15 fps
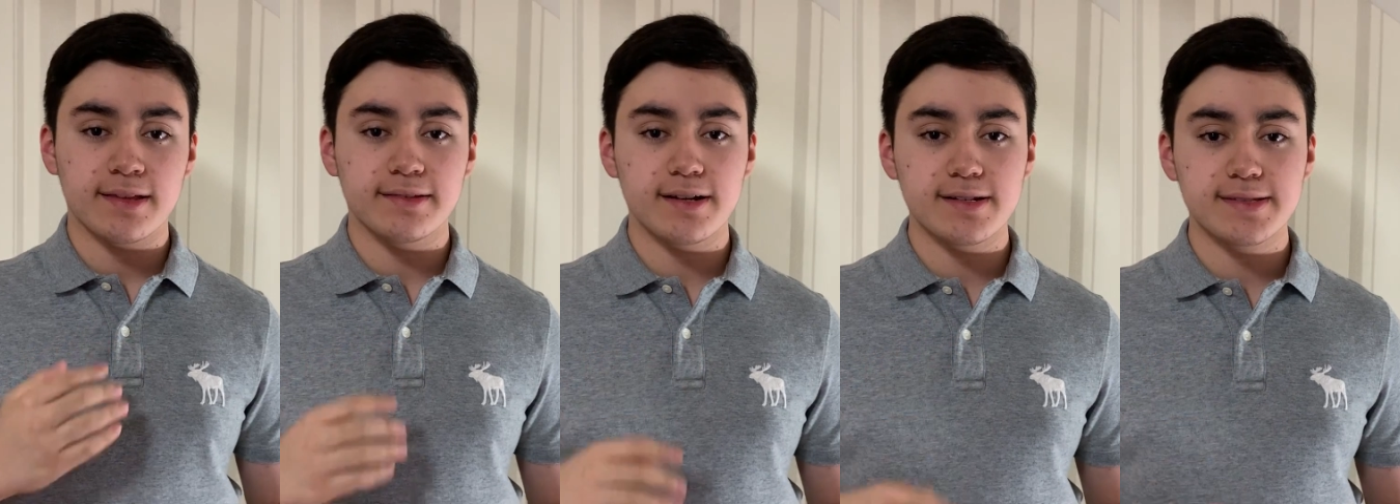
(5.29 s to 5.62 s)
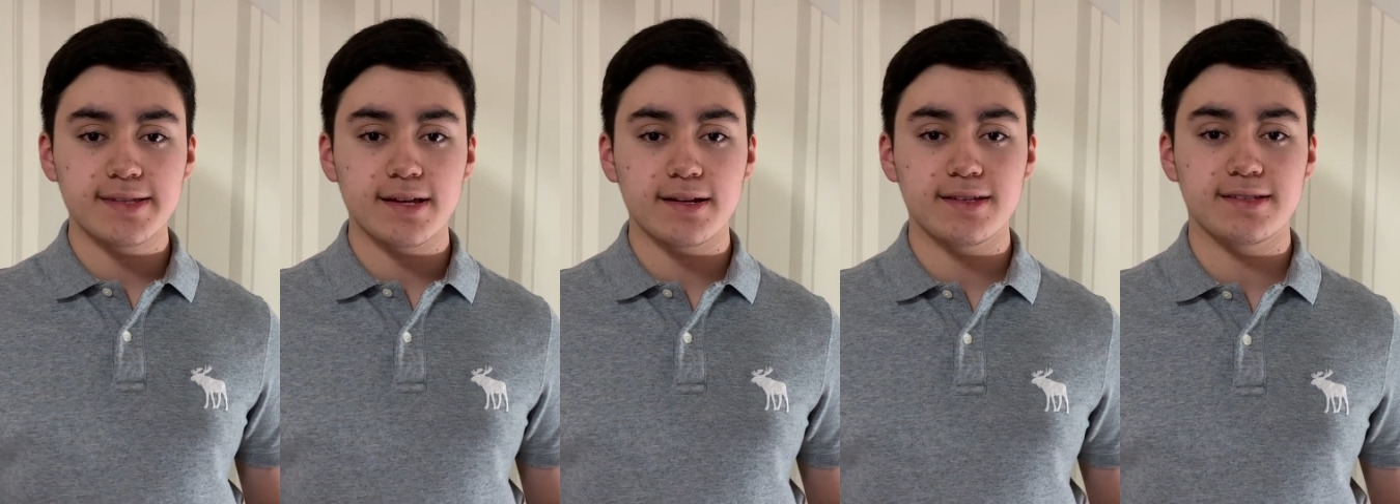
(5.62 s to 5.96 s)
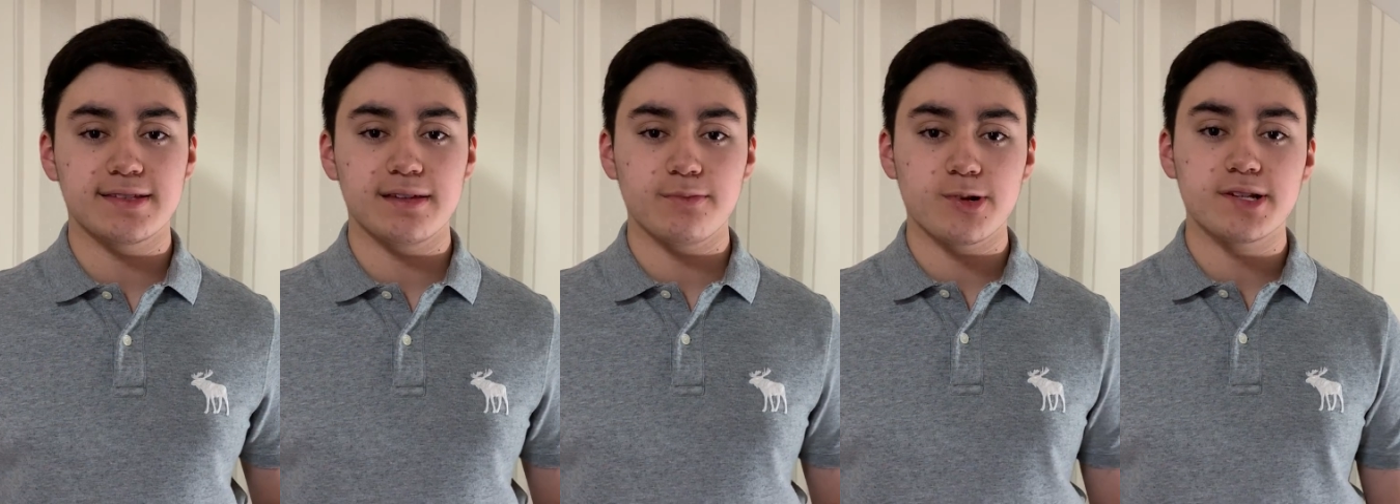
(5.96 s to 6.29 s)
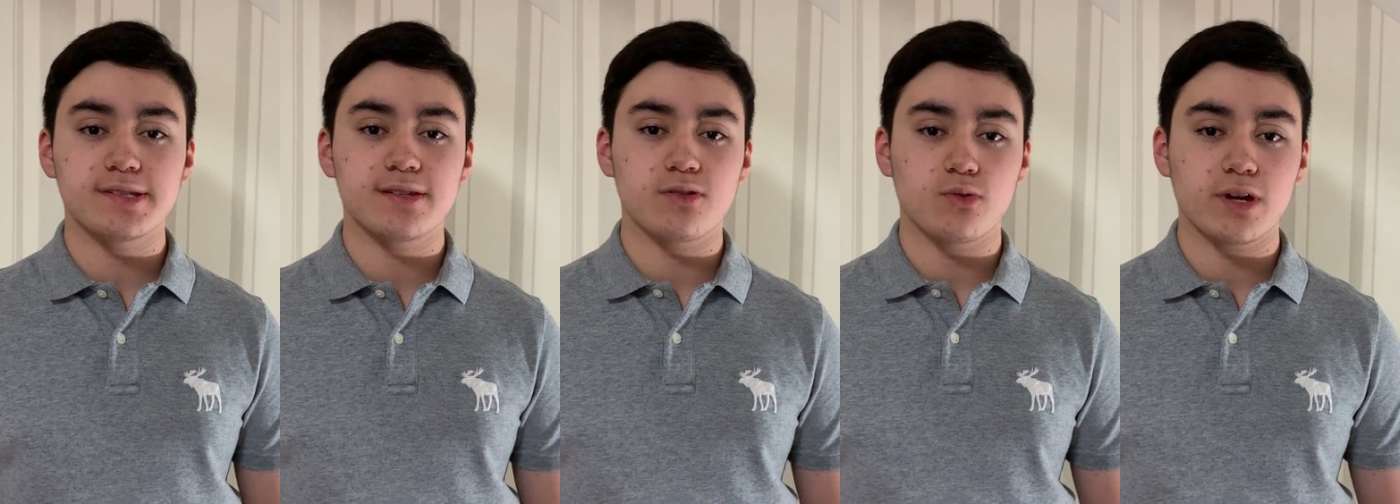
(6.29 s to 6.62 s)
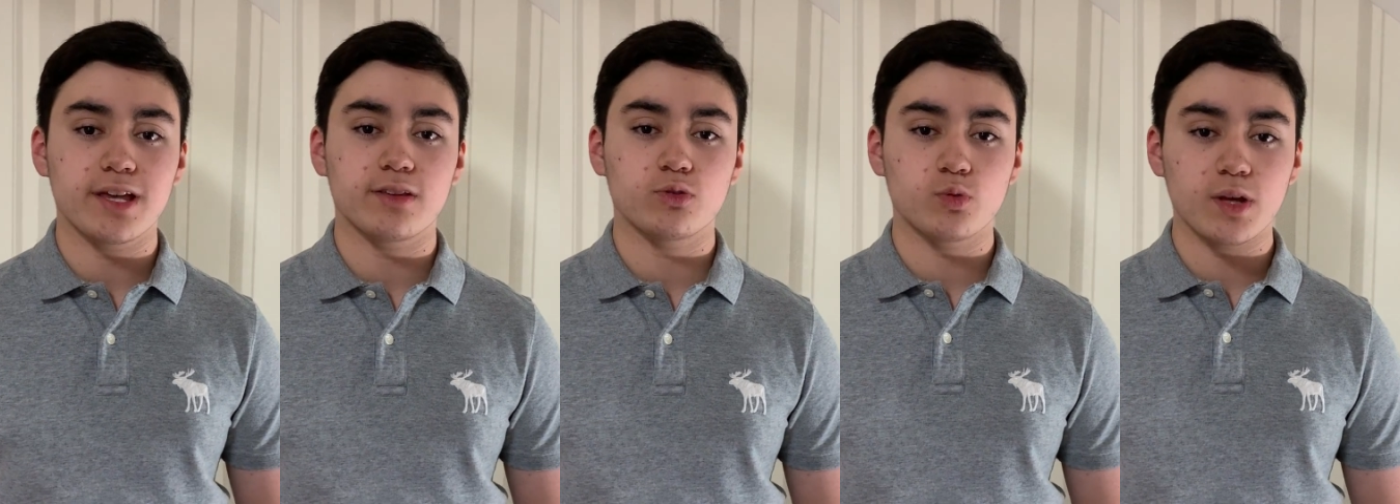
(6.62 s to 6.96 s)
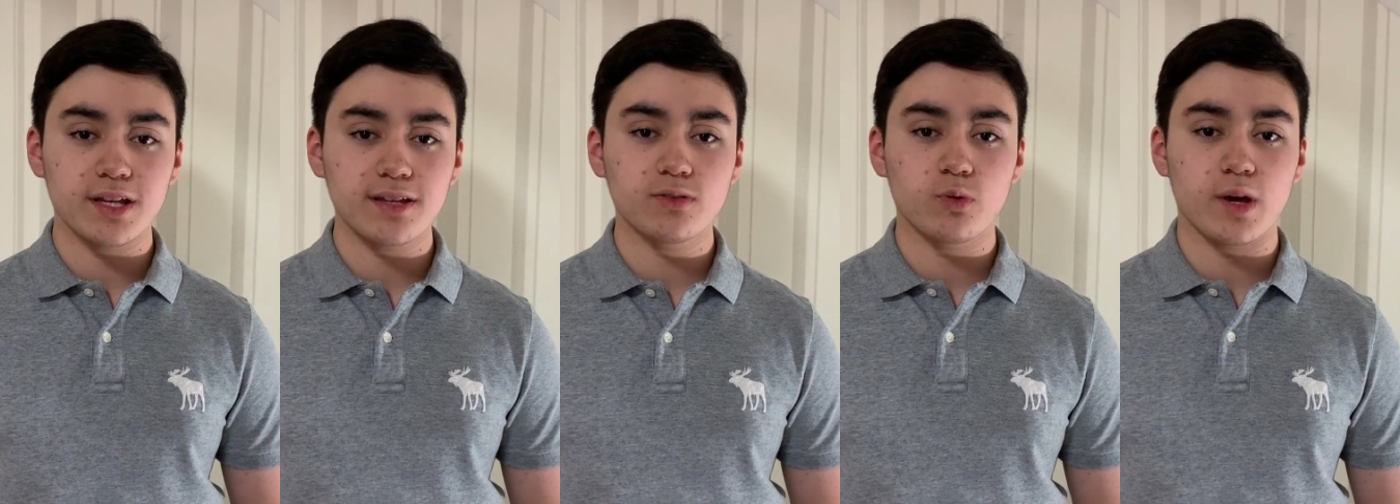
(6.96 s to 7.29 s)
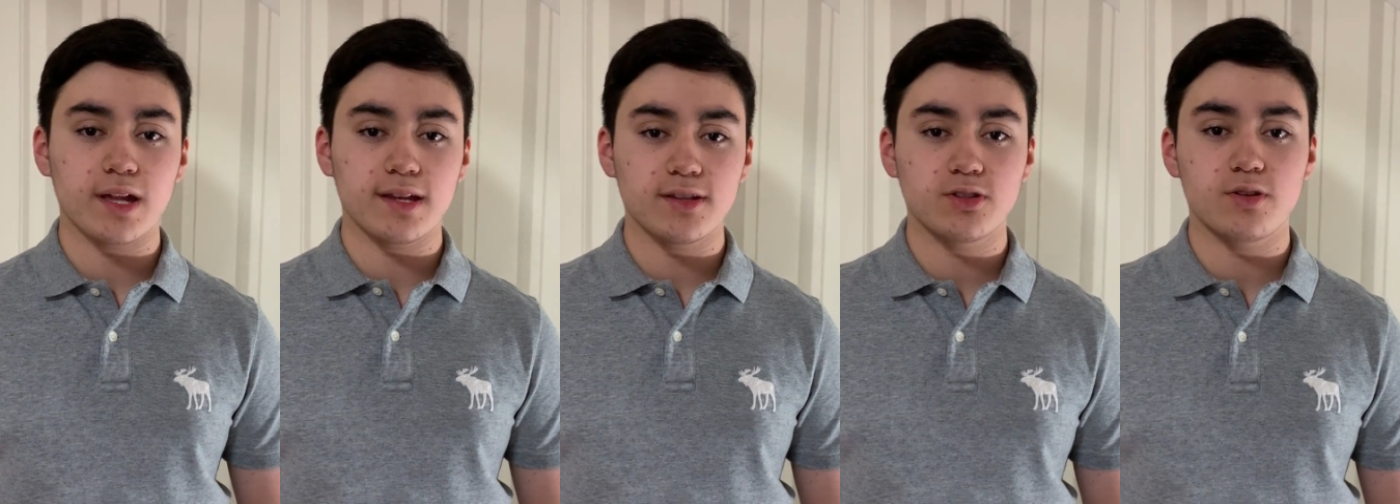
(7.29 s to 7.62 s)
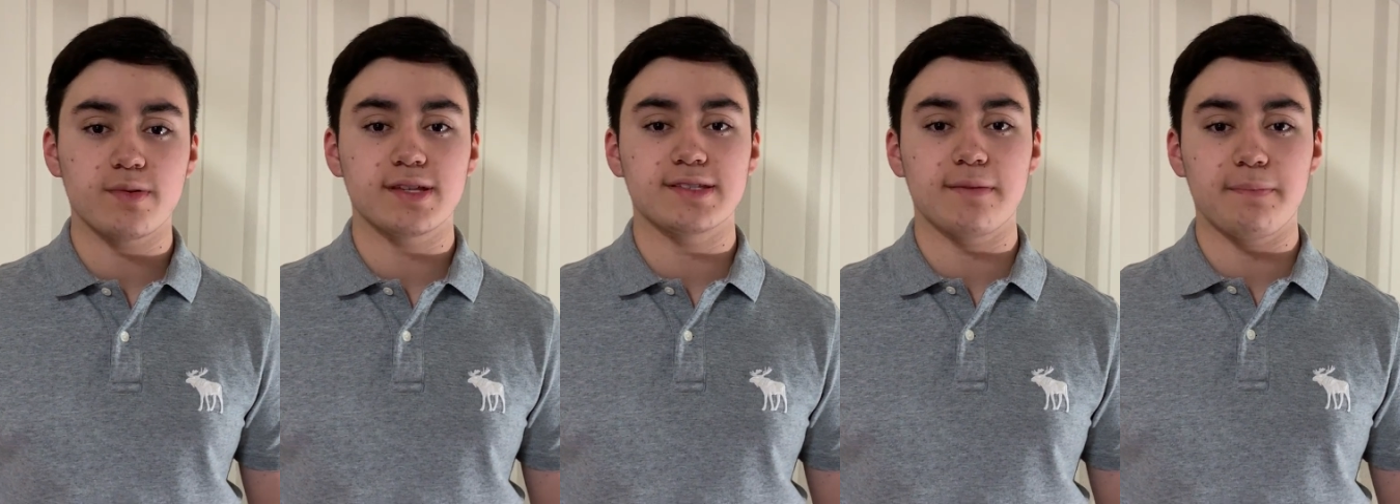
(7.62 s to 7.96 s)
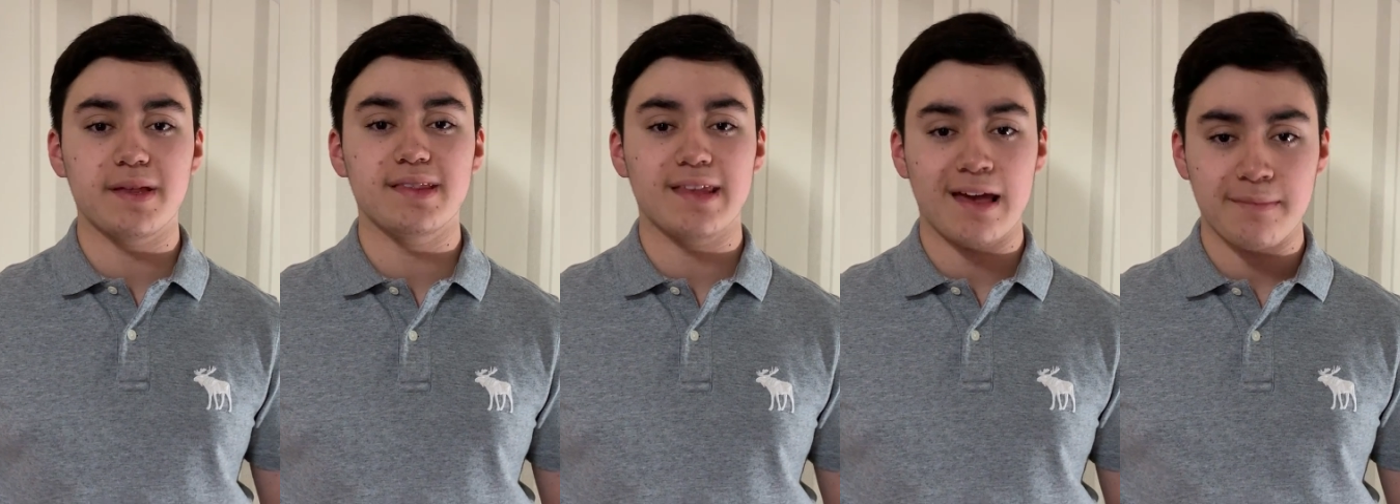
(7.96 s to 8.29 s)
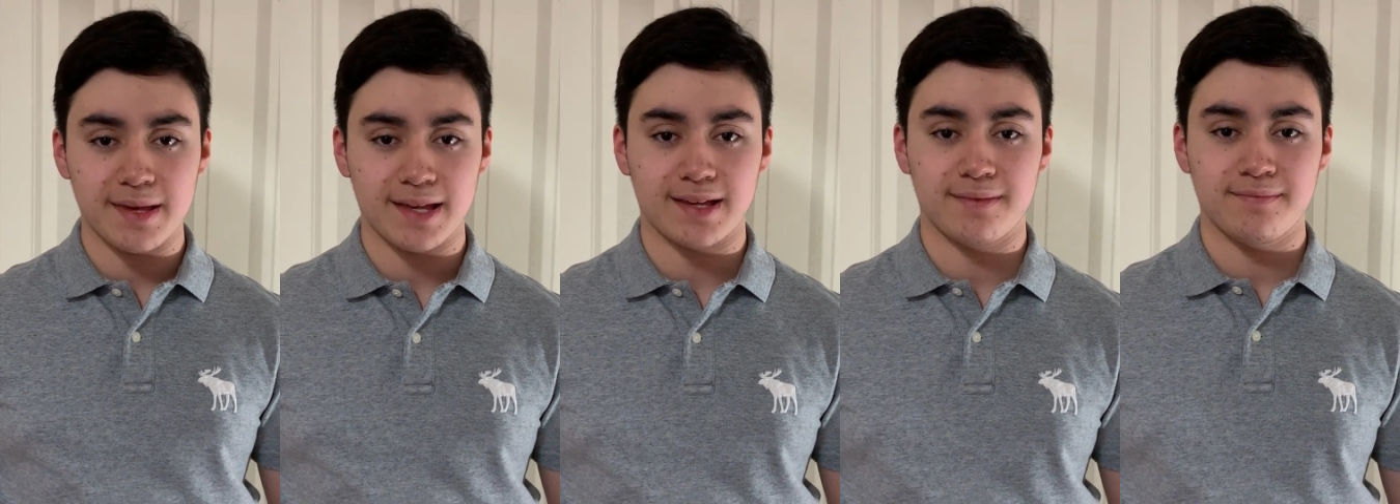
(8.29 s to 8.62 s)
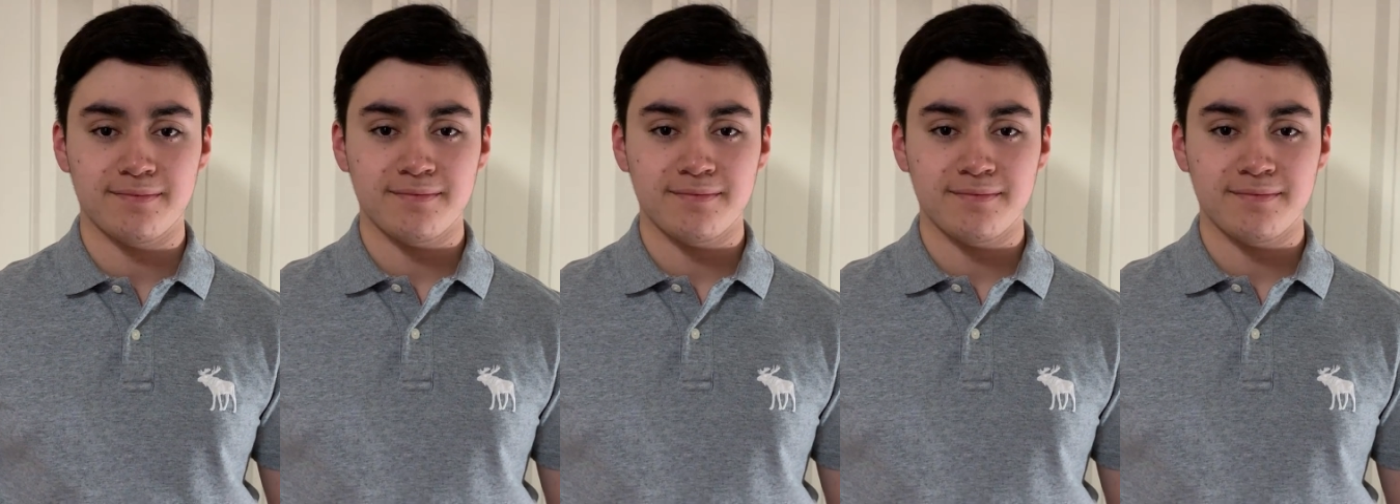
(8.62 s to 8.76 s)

their studies in Brazil in 2020 during the pandemic.